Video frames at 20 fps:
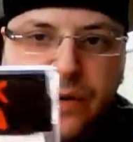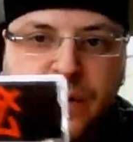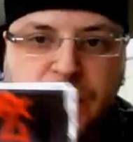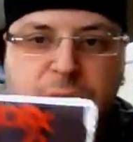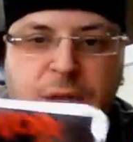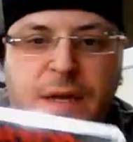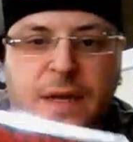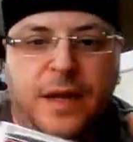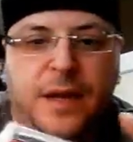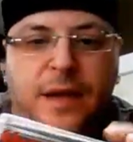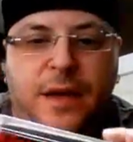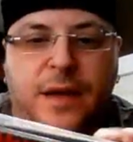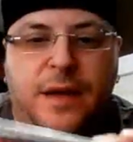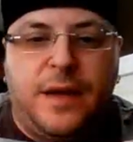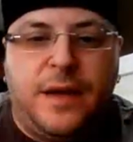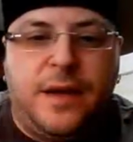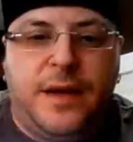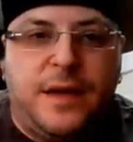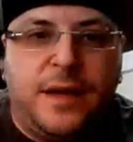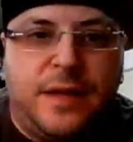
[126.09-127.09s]
cool.
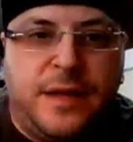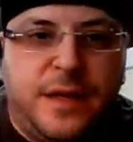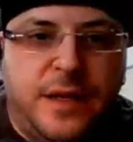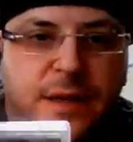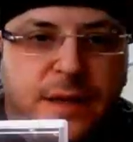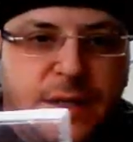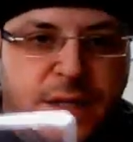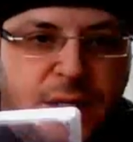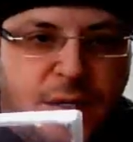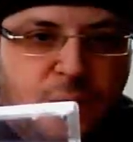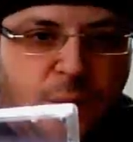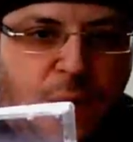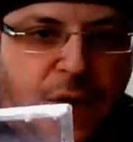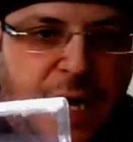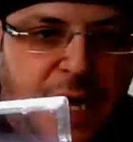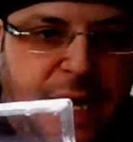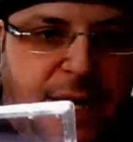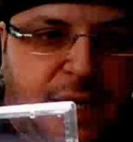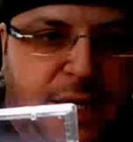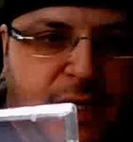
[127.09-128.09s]
And there's his
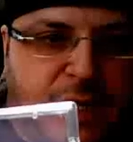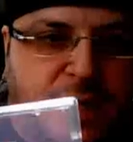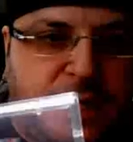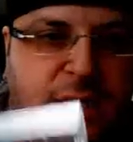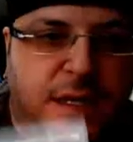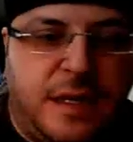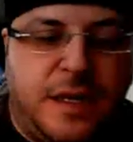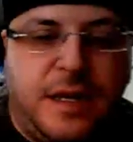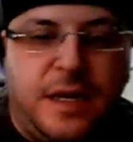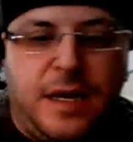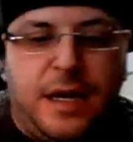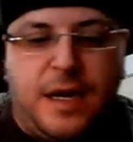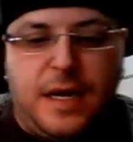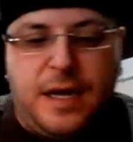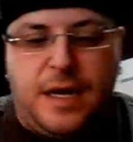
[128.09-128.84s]
wax.